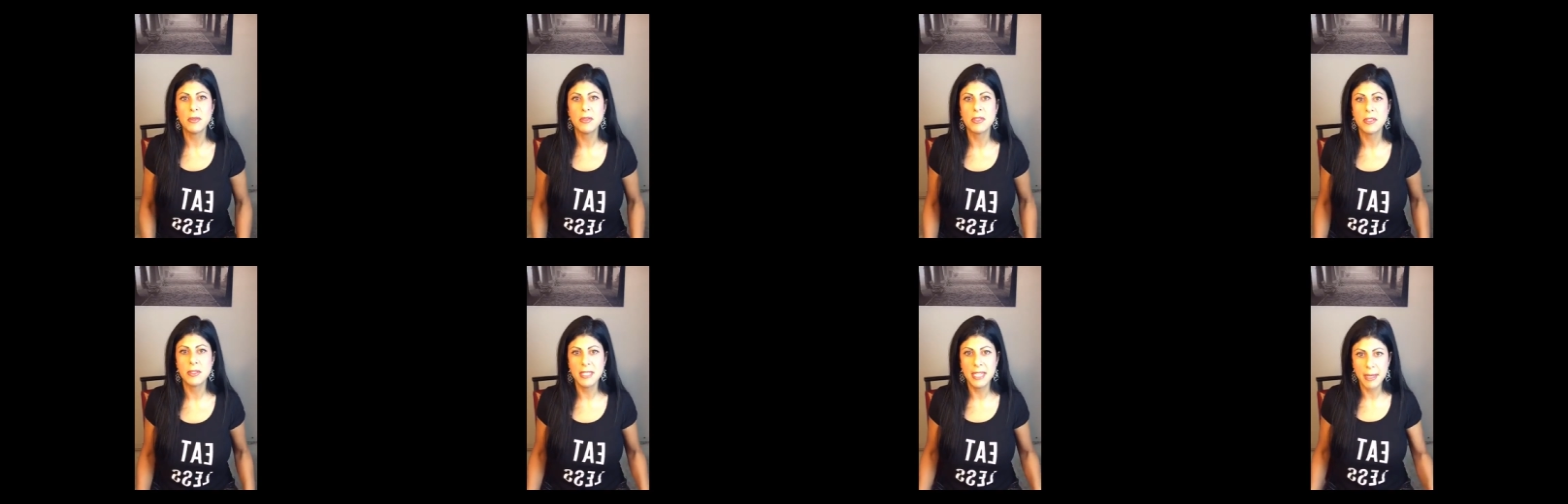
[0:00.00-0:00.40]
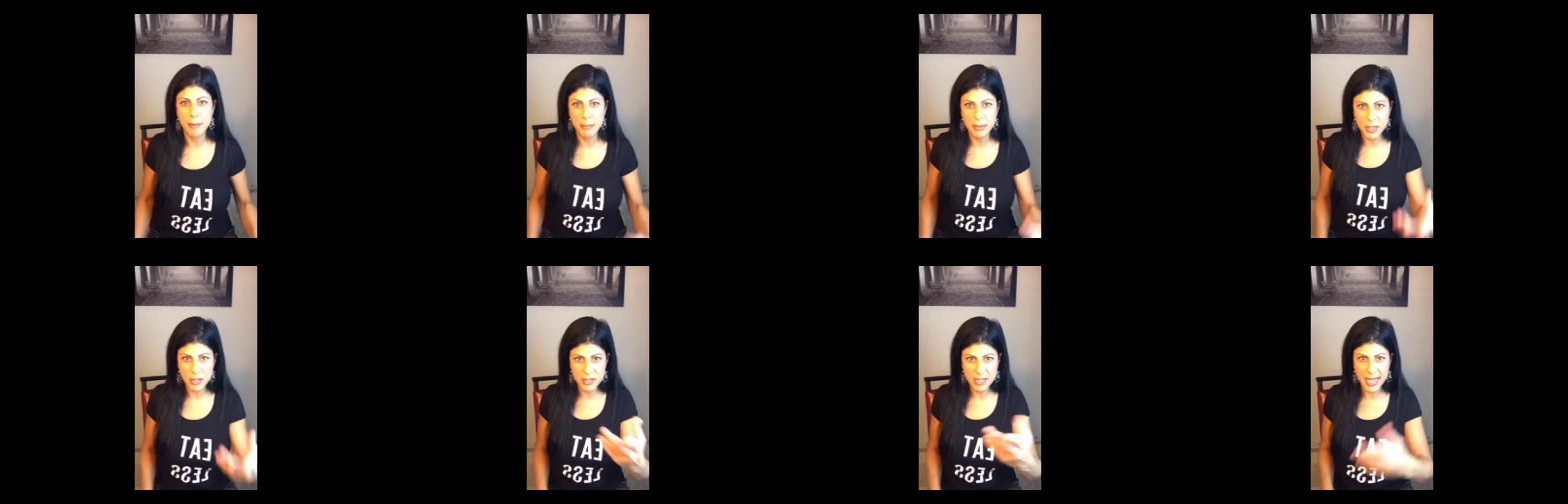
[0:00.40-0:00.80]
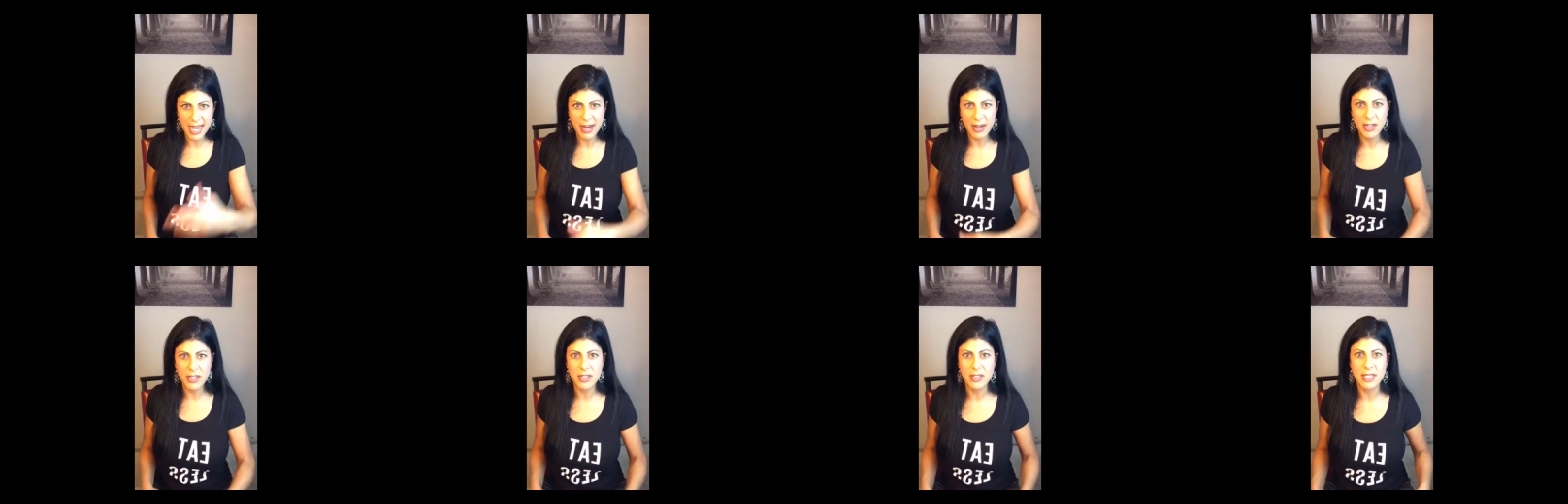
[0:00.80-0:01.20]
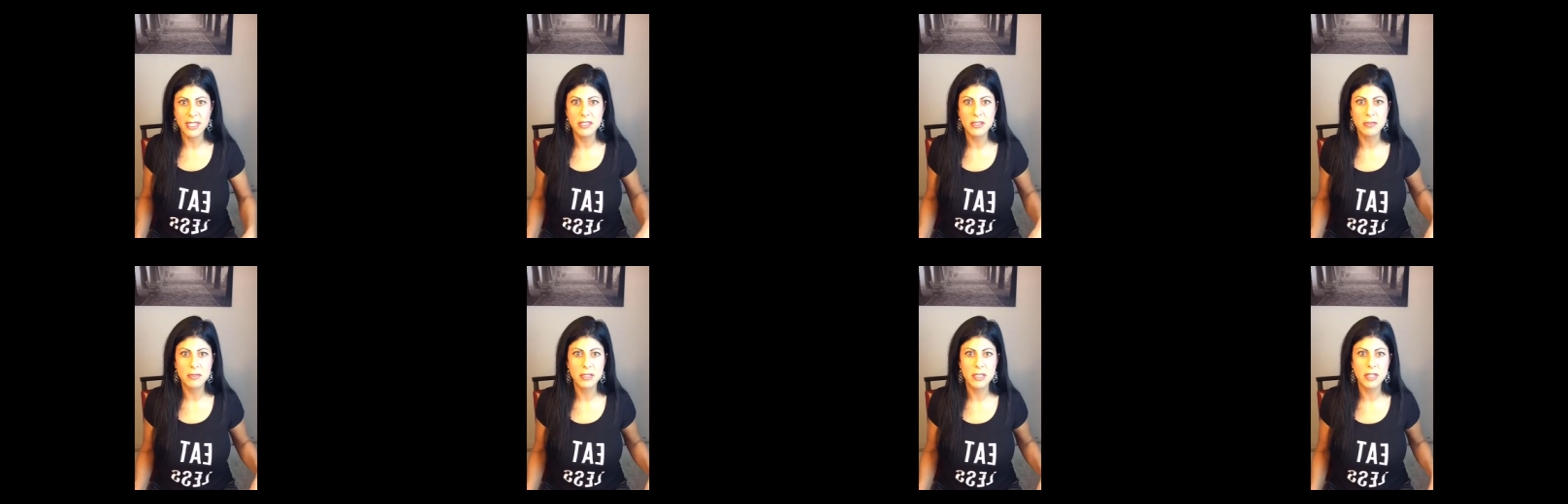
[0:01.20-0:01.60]
So yeah, builds character. That's
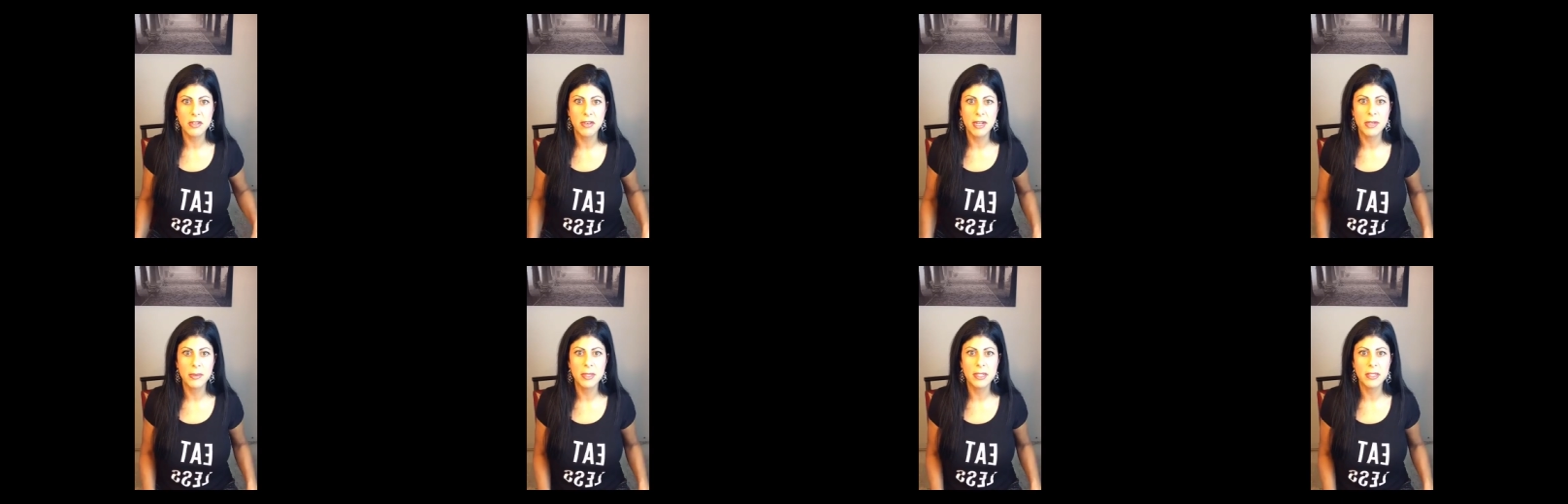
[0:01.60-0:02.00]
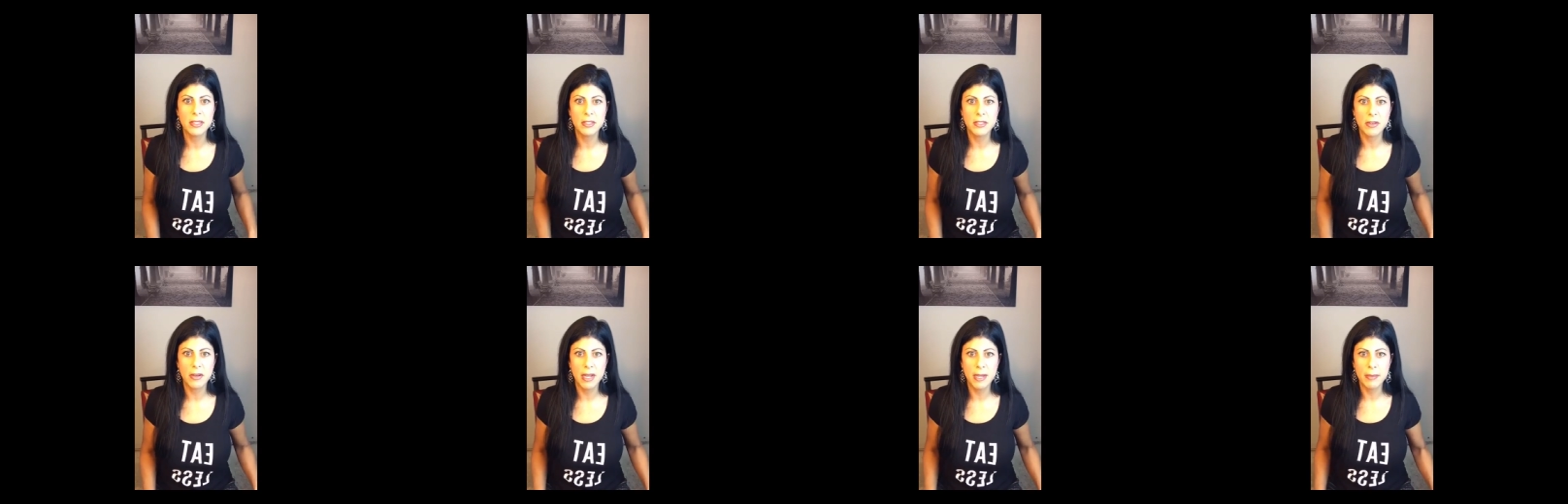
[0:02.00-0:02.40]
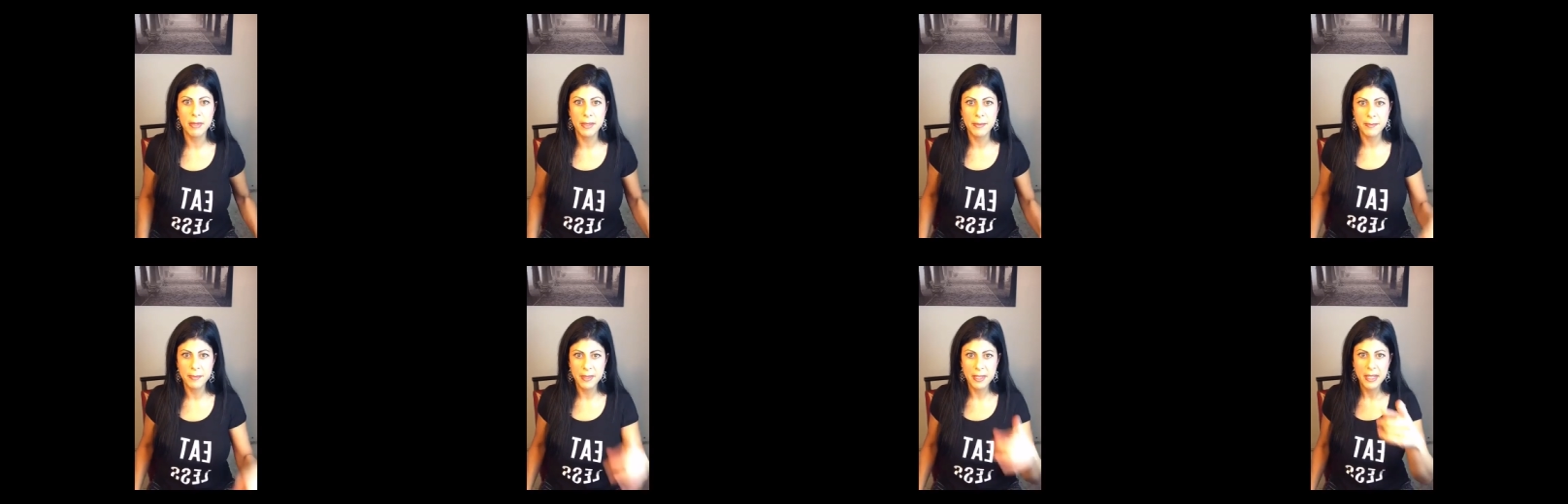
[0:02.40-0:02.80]
a really great way to describe it.